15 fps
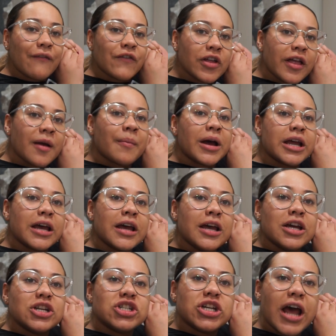I felt like my
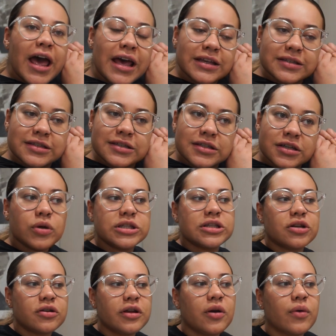chest was
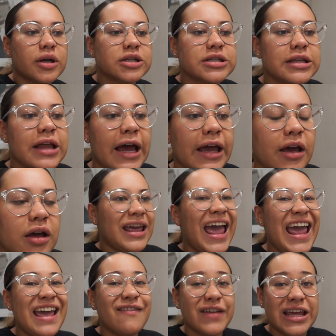literally going to like
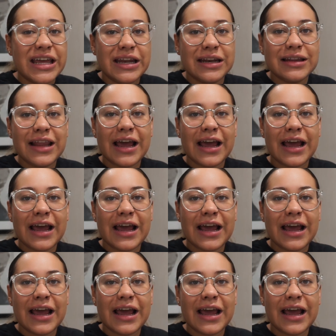cave in.